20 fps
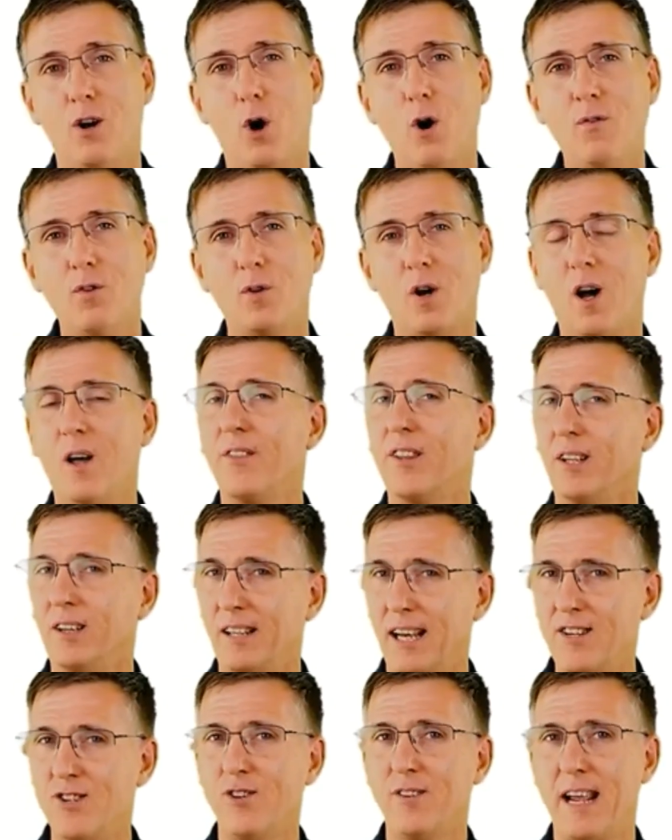Overall, the
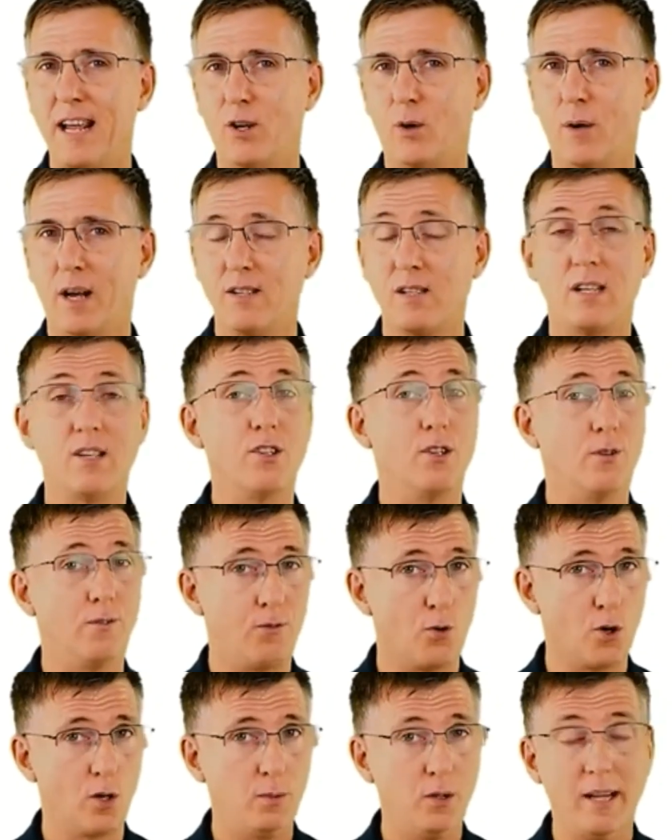Ledger Nano X is an
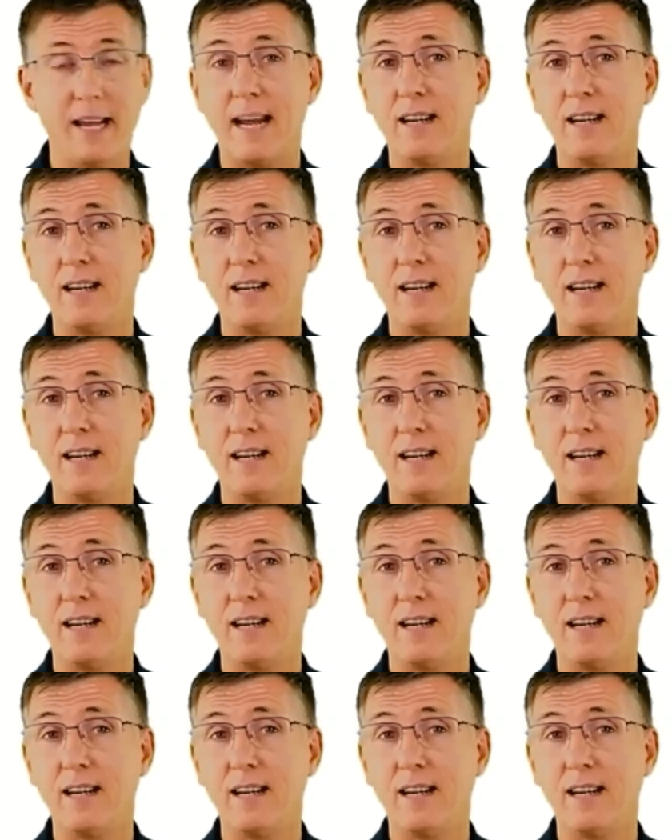affordable